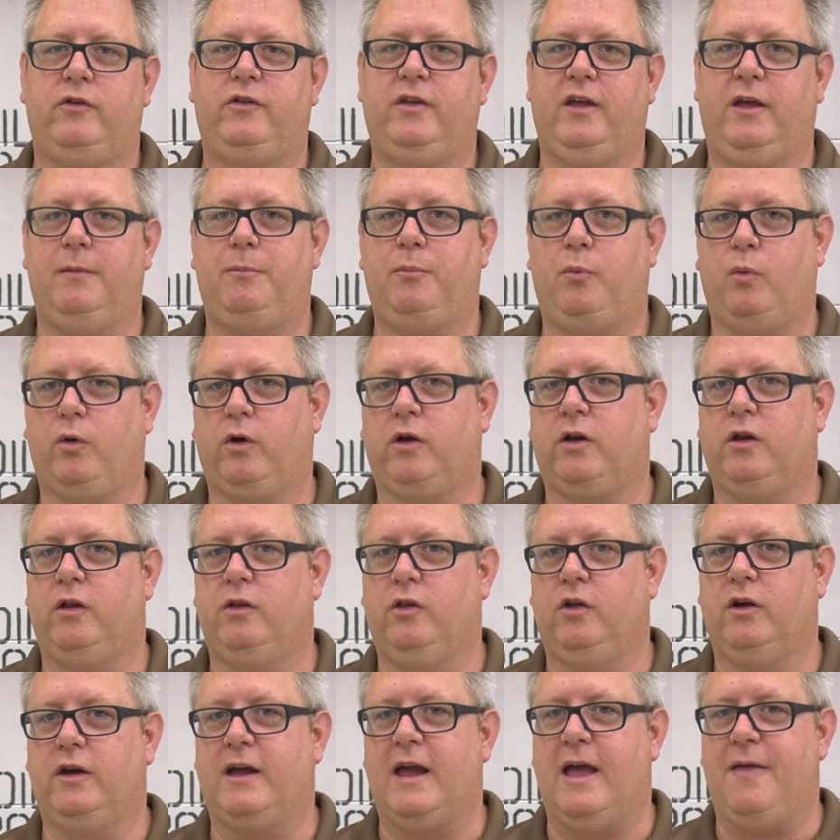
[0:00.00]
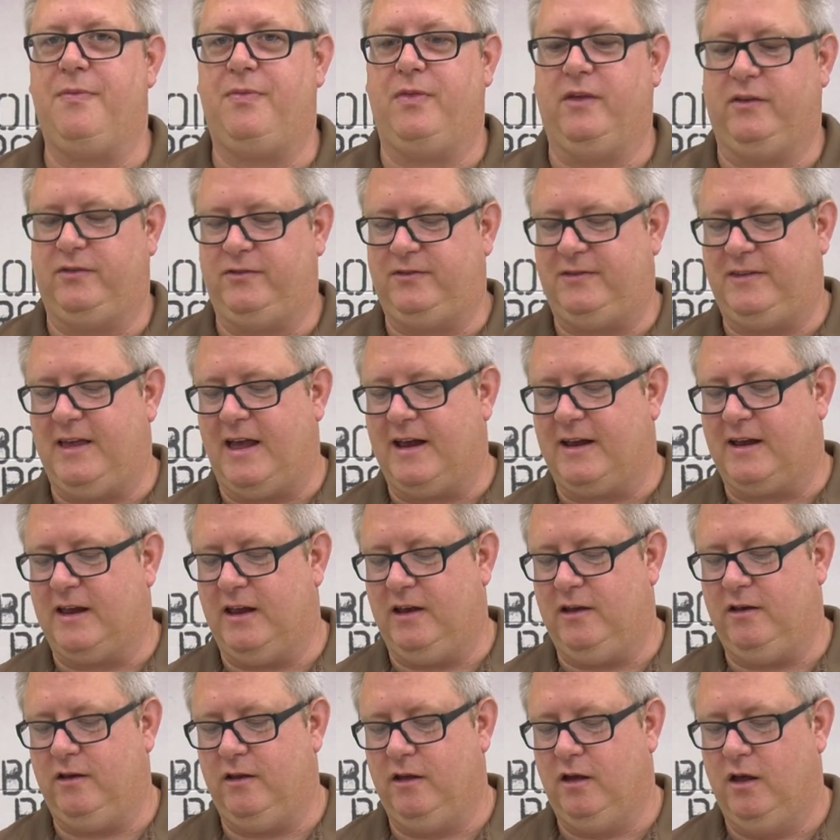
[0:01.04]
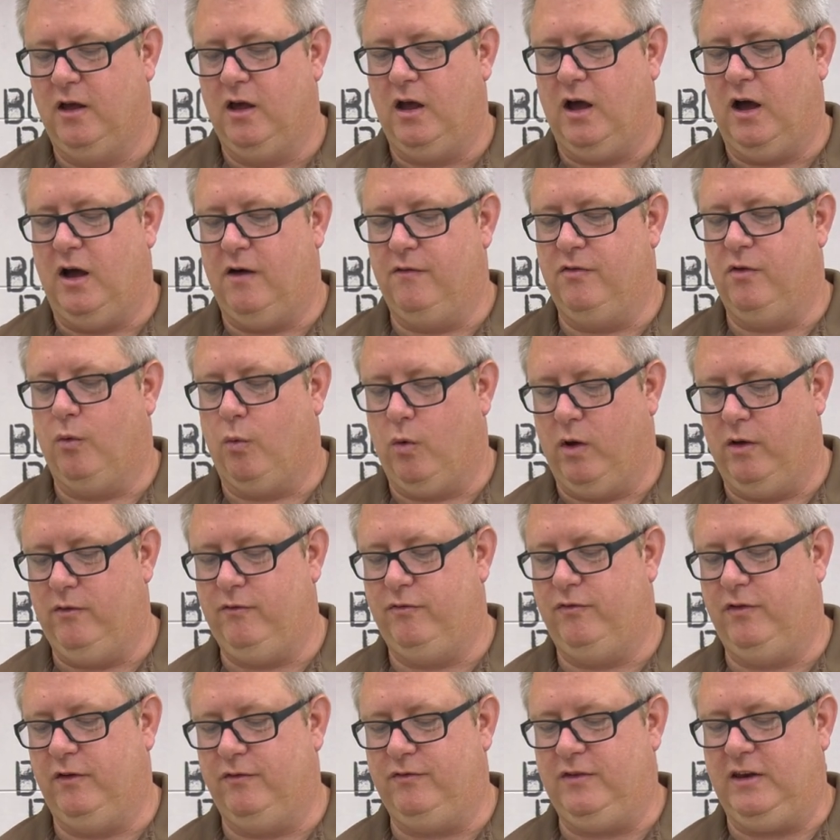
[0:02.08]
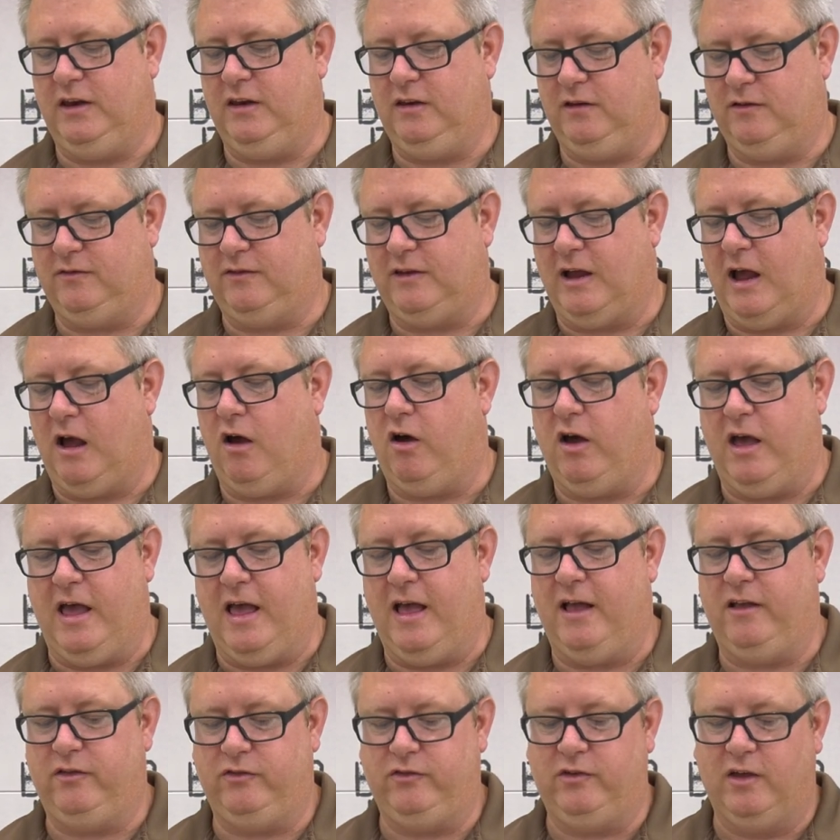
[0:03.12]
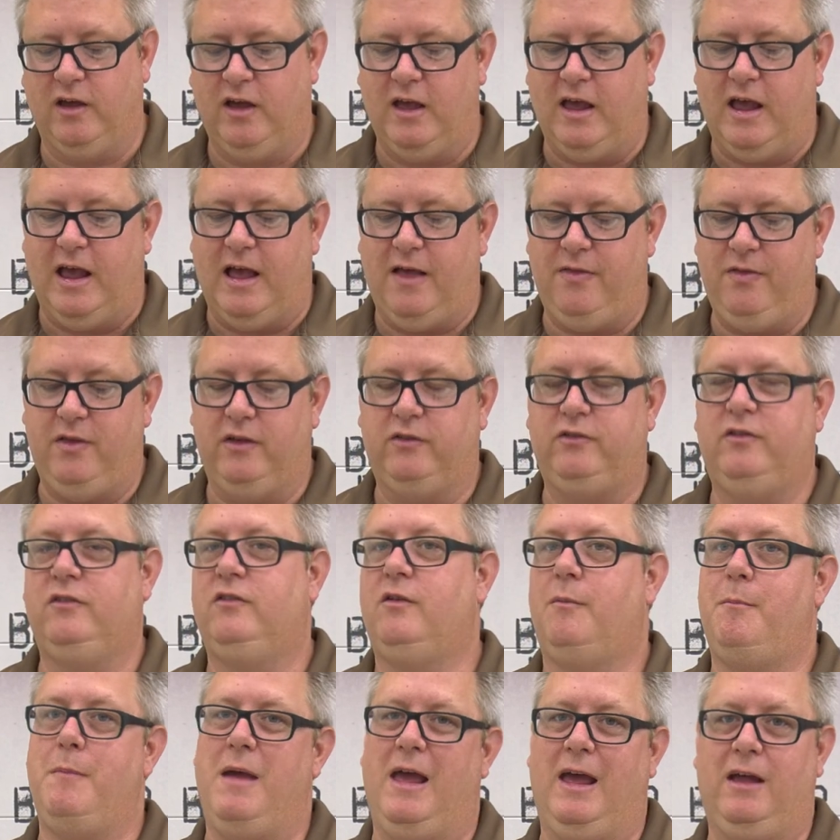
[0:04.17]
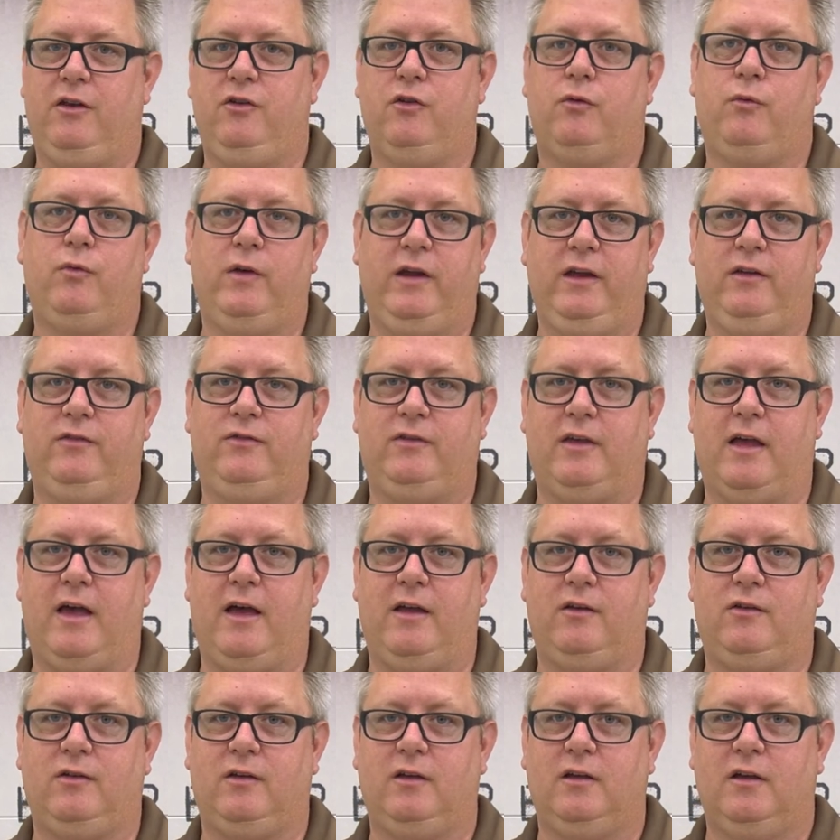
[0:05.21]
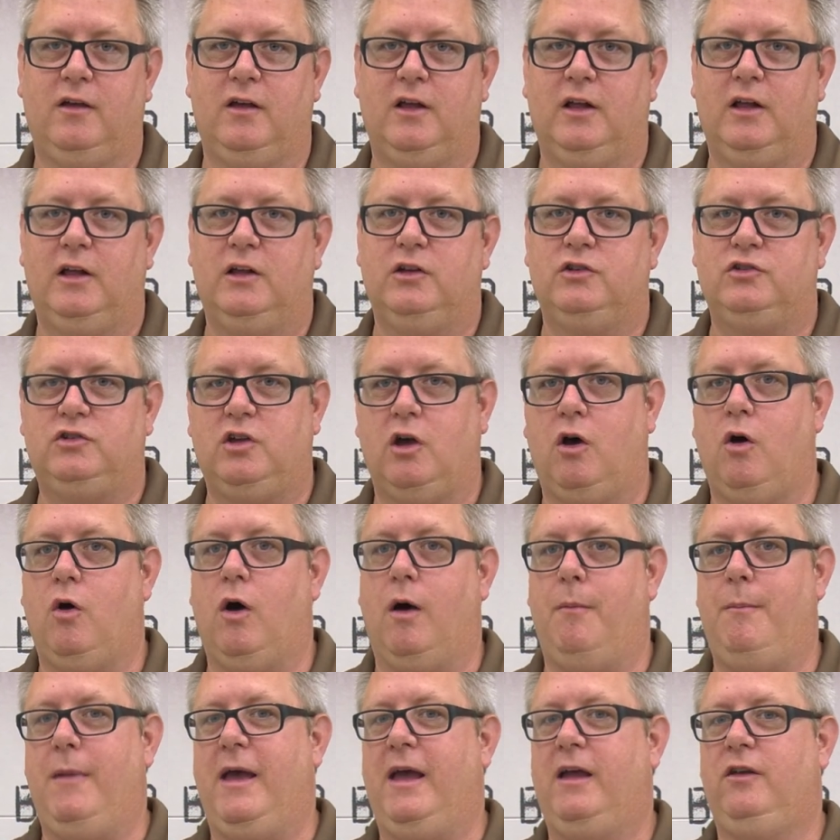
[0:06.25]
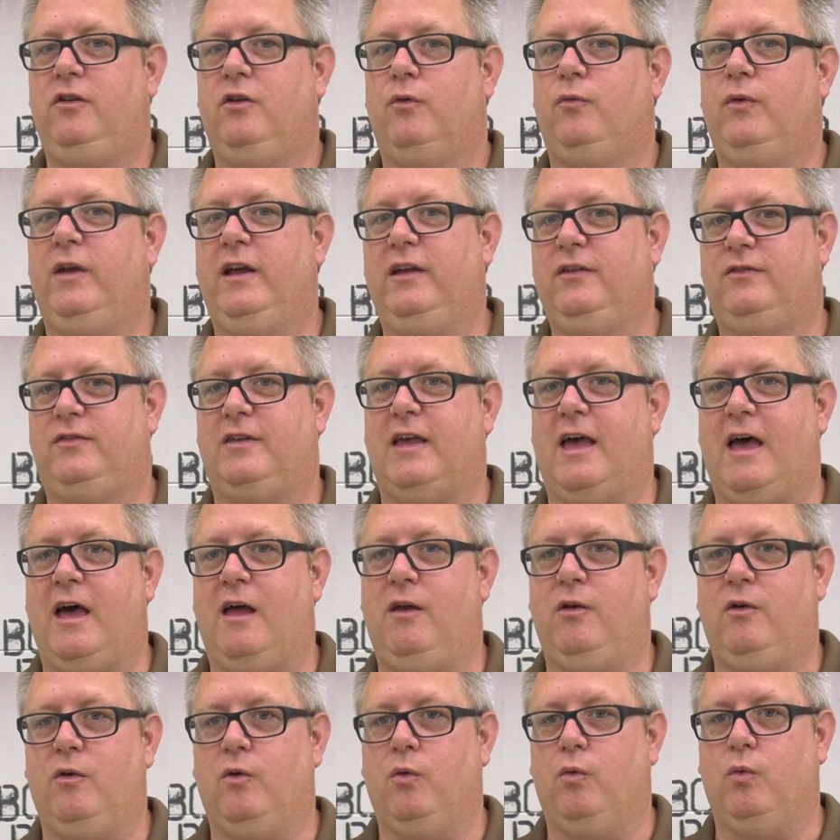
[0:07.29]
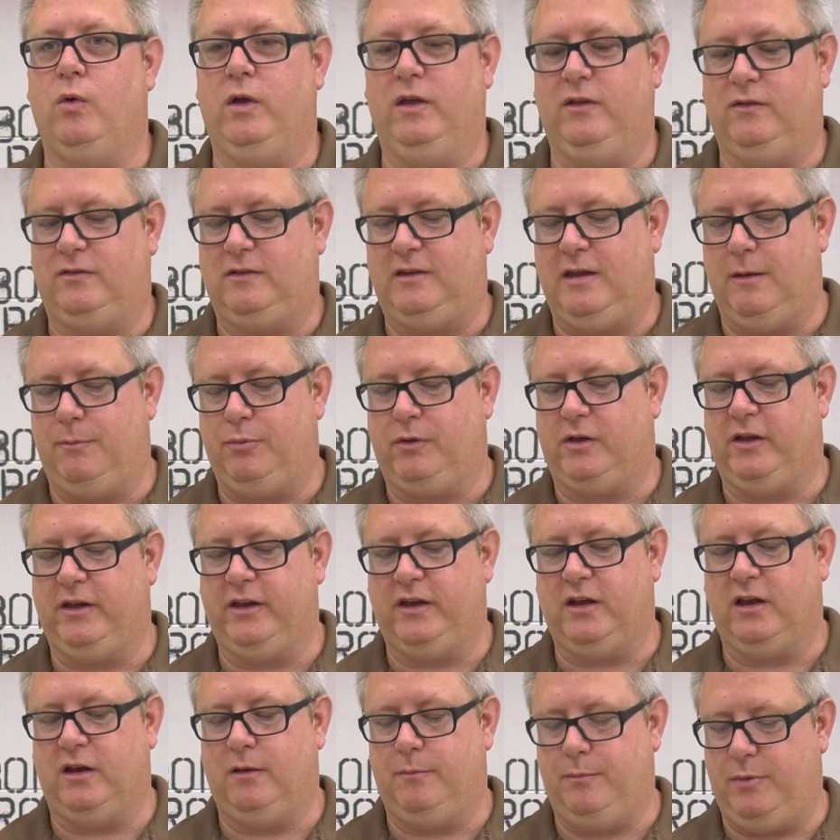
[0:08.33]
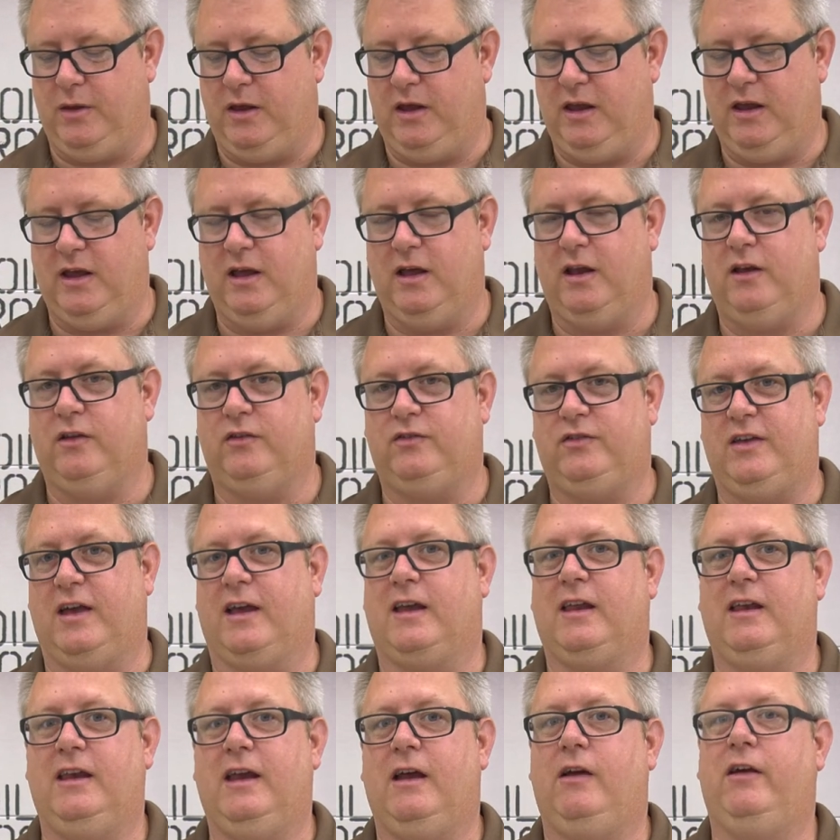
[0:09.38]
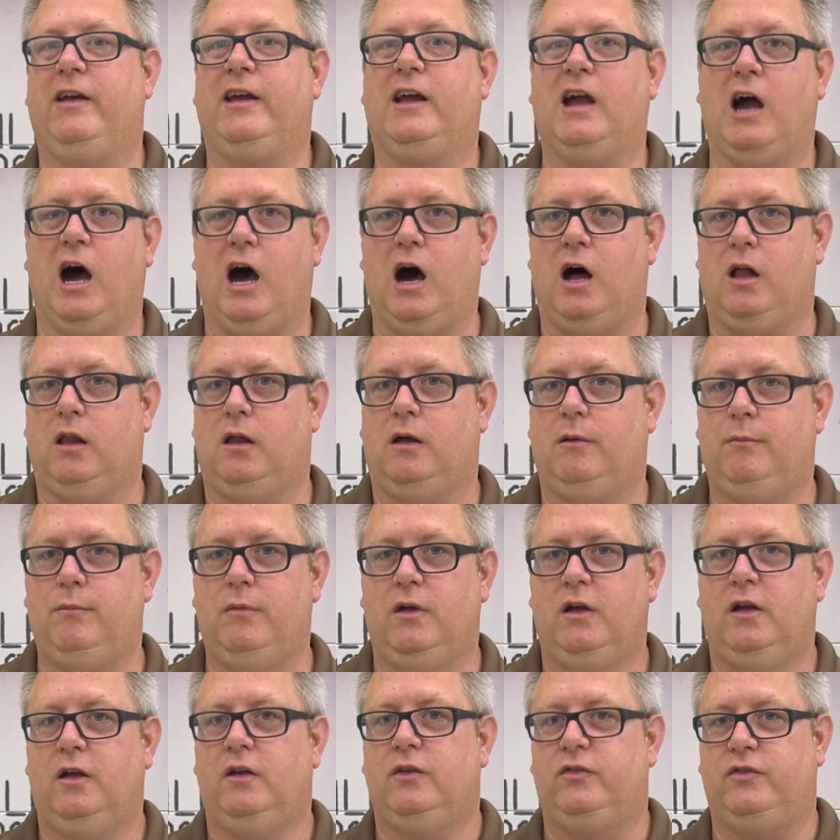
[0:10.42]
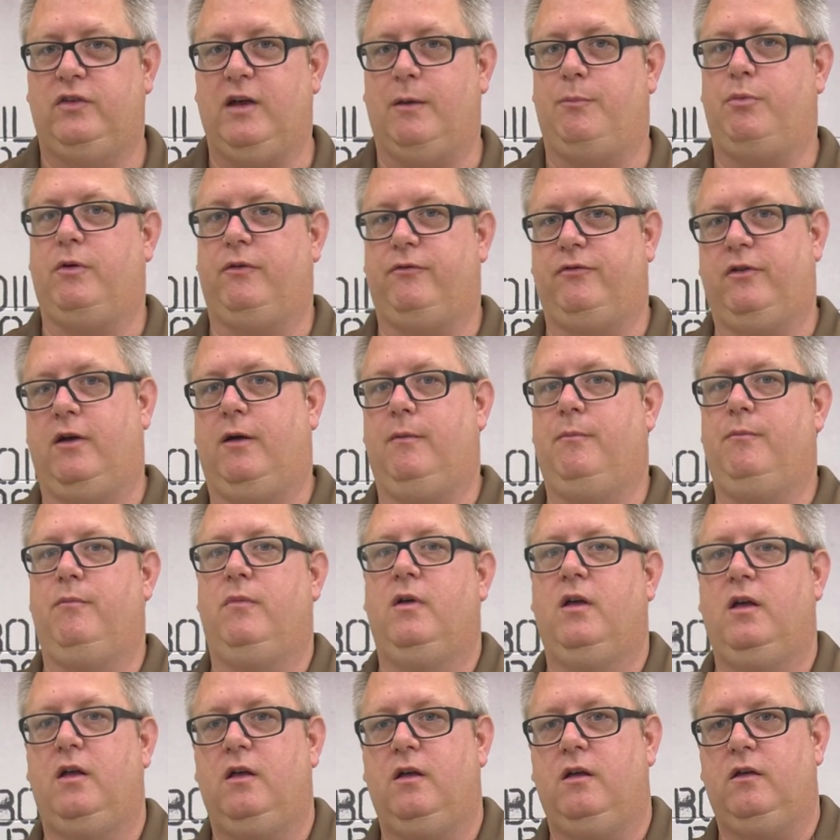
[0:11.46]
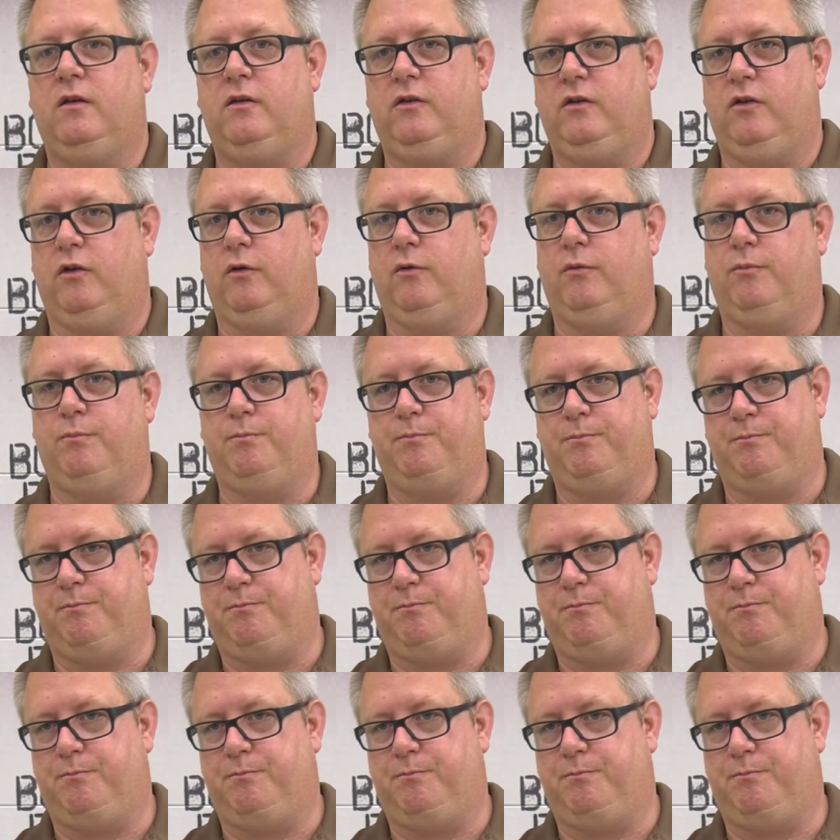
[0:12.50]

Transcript: tip, we're going to look at the second of the 150 style heads, and this is a manual reset. So a manual reset is typically going to be in a secondary column separate from your